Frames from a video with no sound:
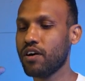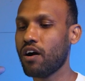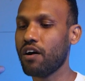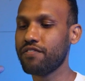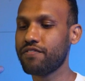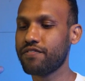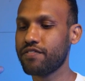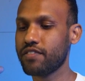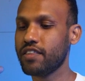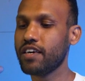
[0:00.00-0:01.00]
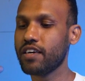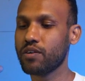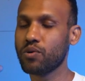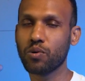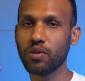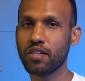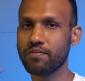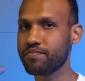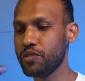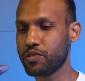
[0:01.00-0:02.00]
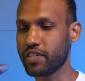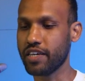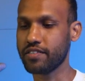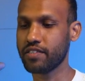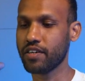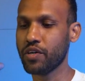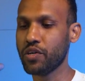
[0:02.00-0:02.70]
of the whole use case.